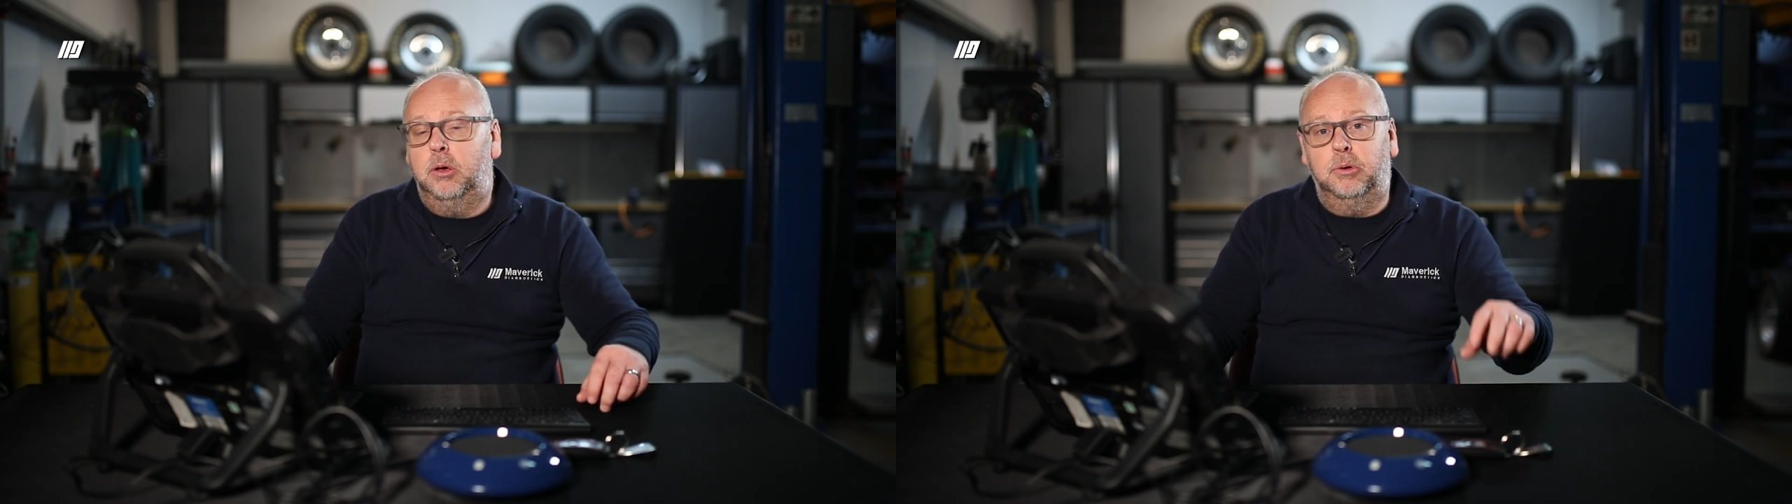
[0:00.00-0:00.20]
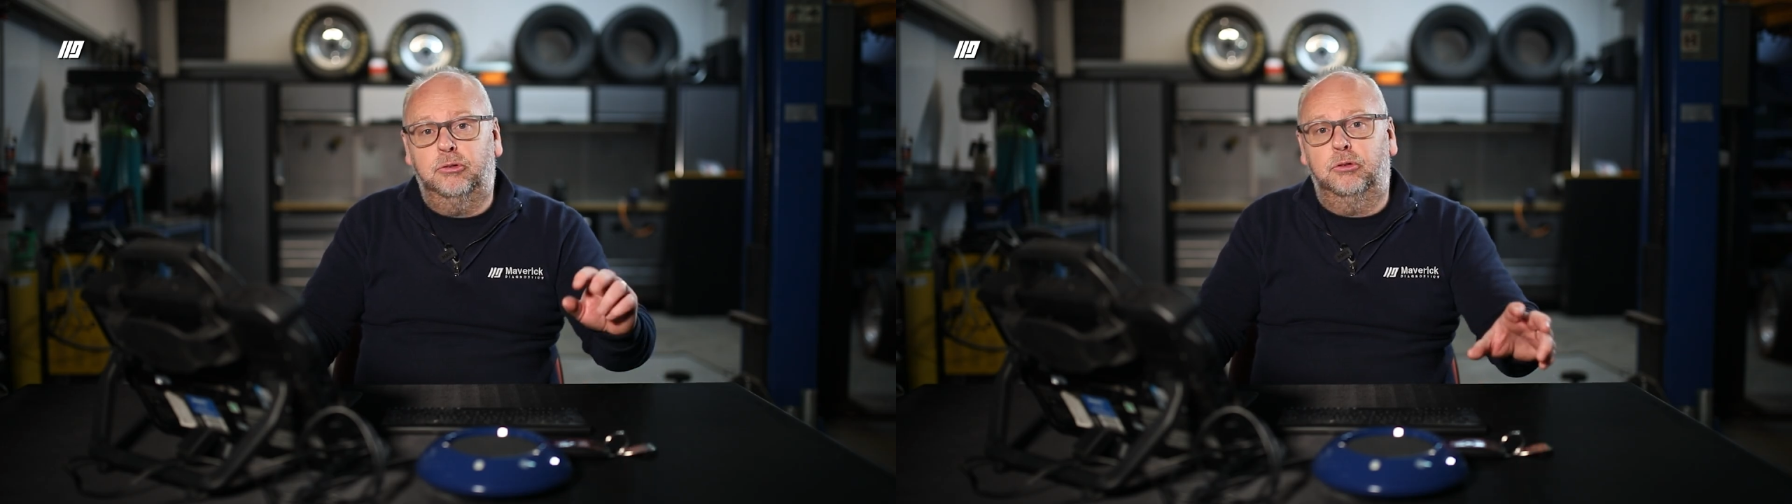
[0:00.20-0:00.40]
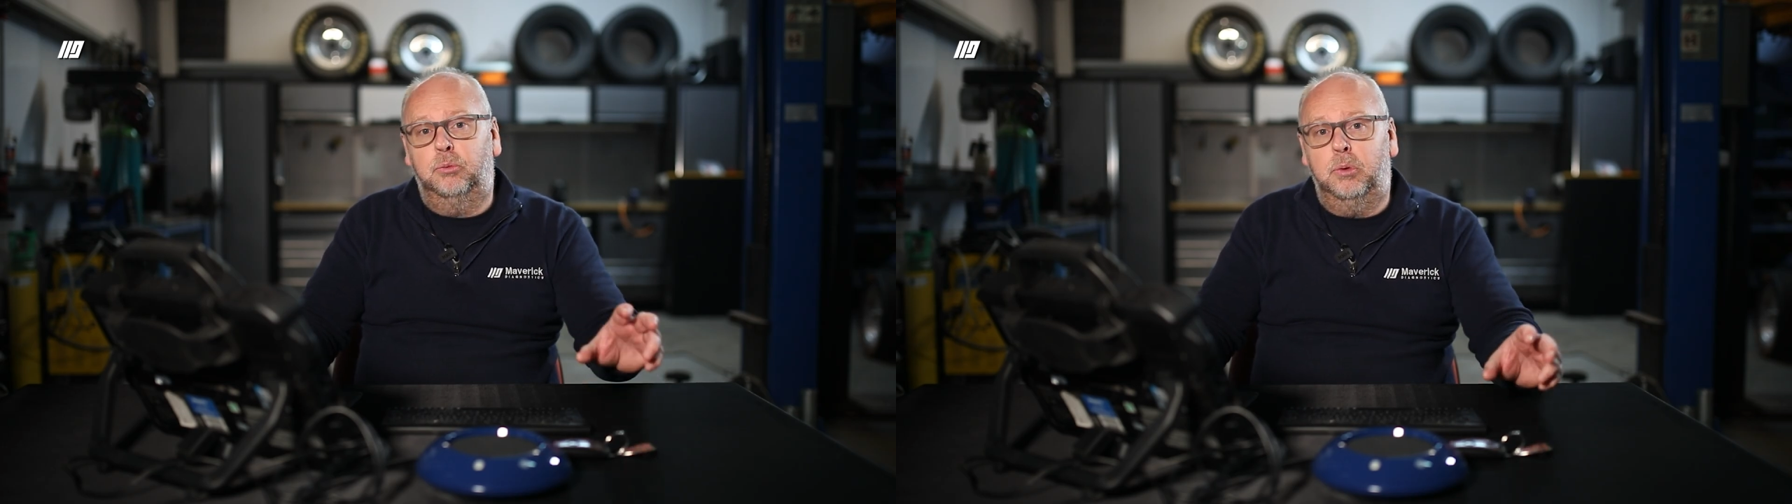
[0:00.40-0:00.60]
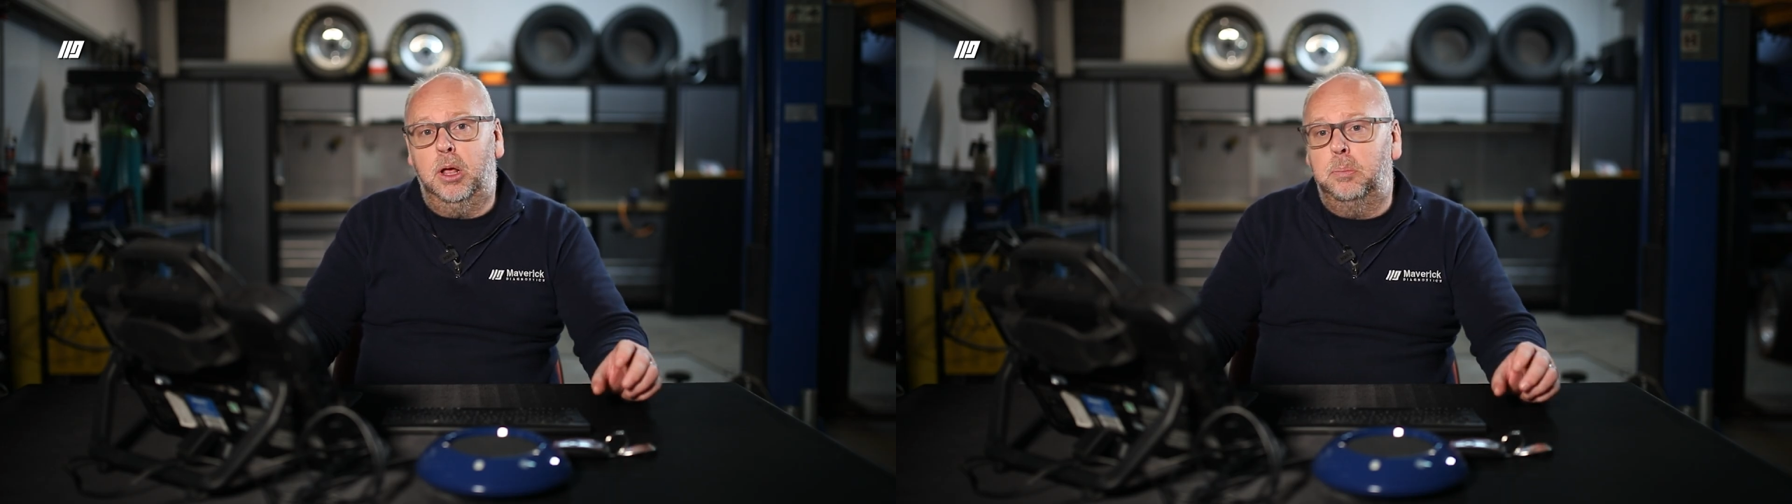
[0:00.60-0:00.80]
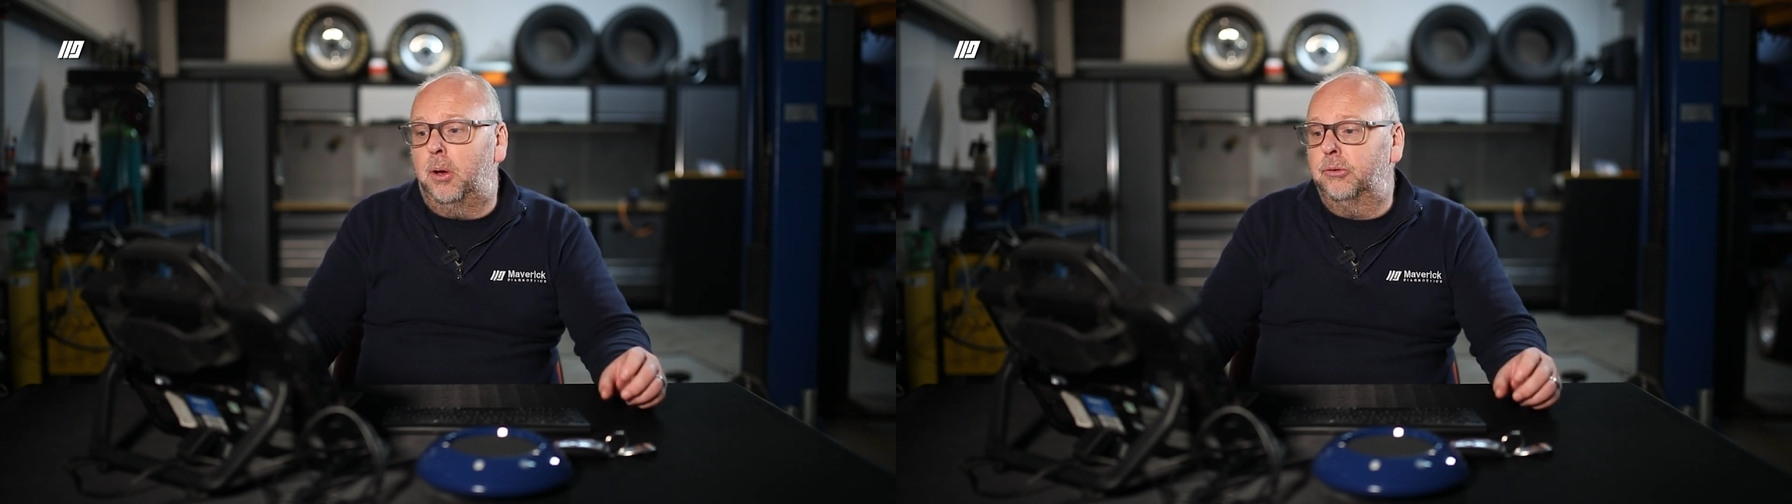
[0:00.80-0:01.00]
which is a
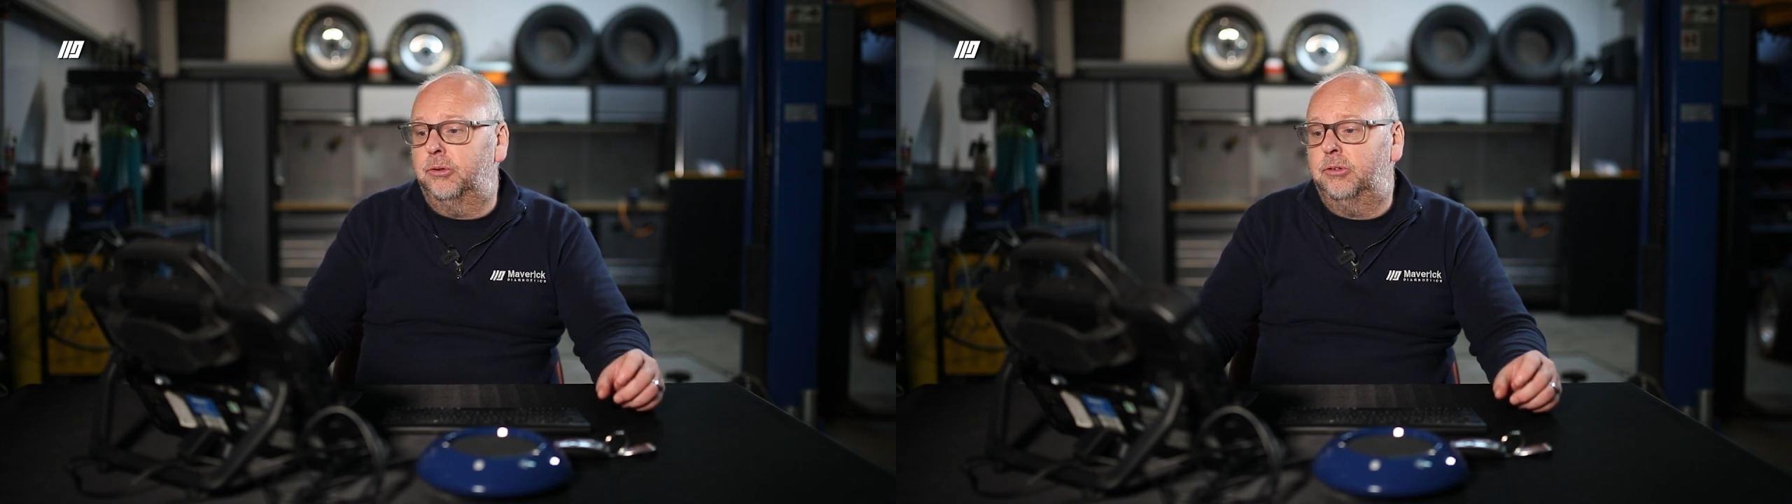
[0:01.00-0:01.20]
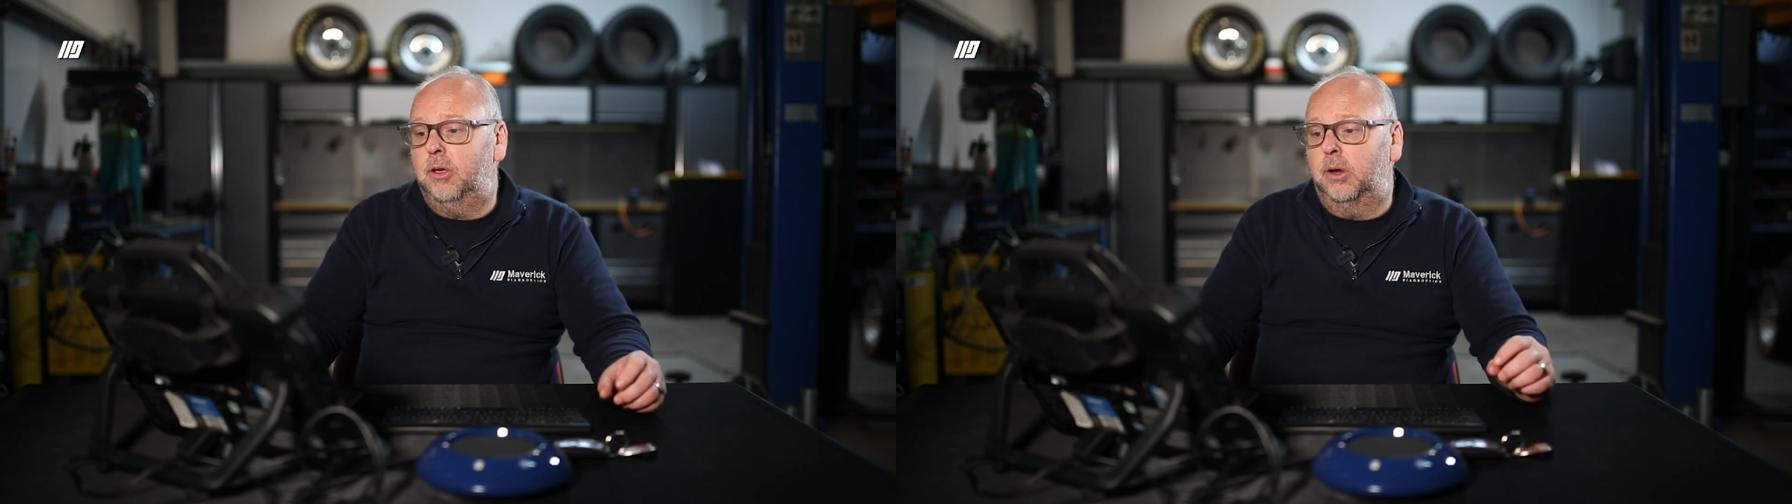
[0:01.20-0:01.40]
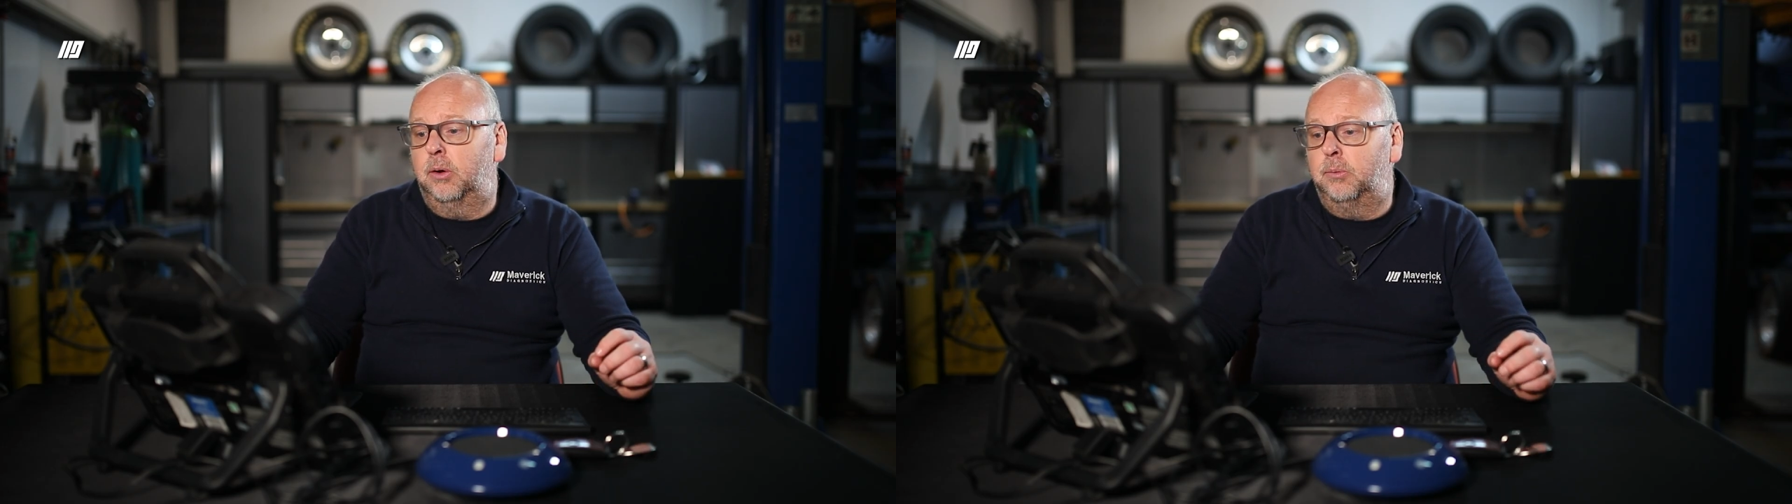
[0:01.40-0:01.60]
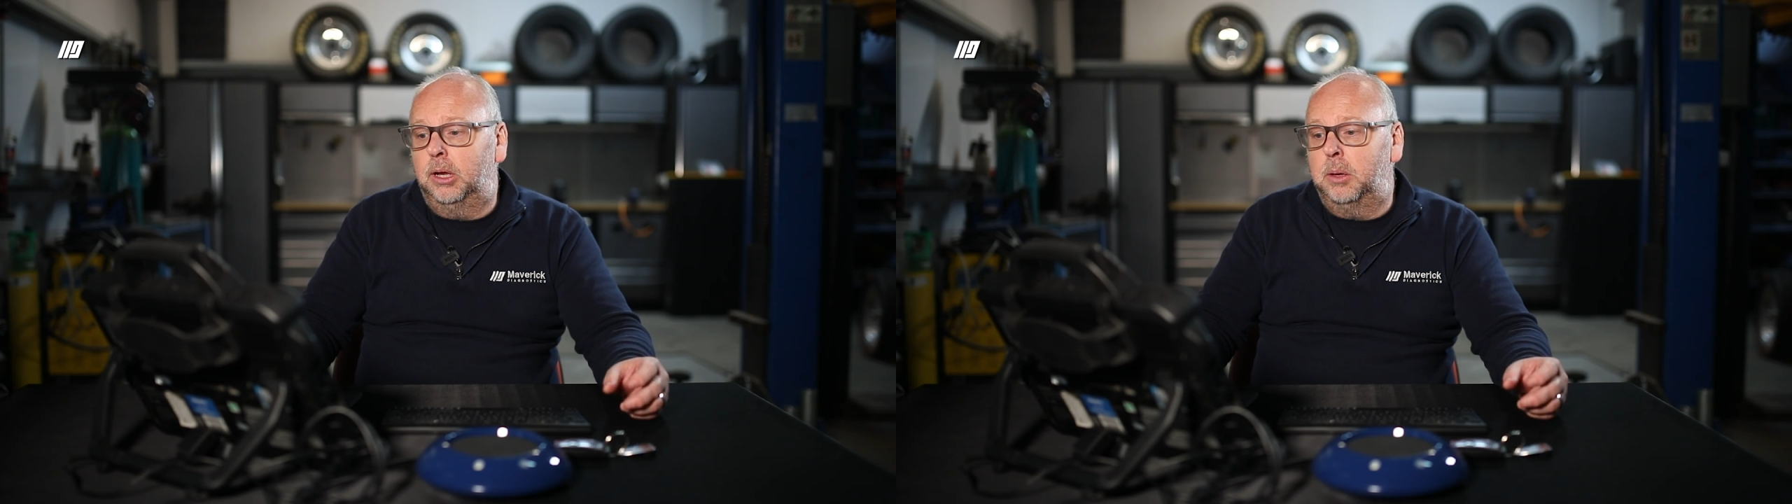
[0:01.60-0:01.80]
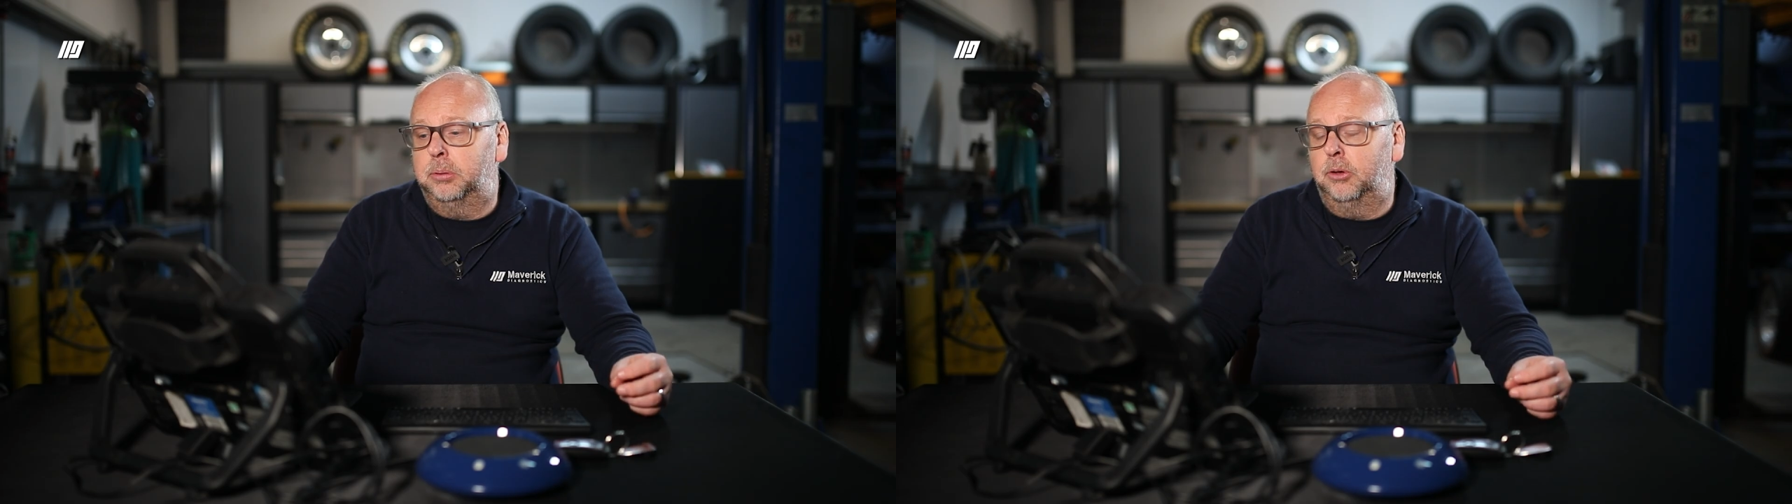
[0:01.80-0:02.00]
real positive and a real